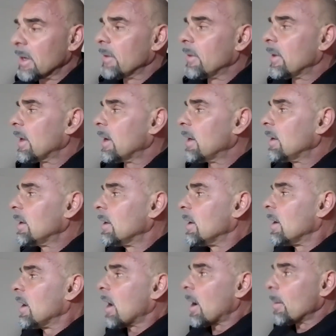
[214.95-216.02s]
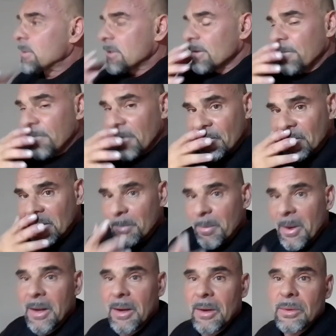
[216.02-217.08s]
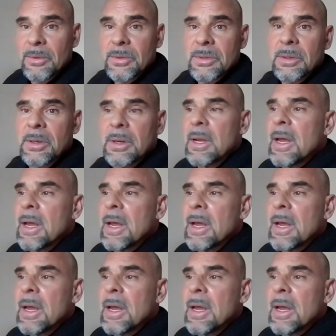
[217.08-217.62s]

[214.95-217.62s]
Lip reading: and then up to 50 pounds.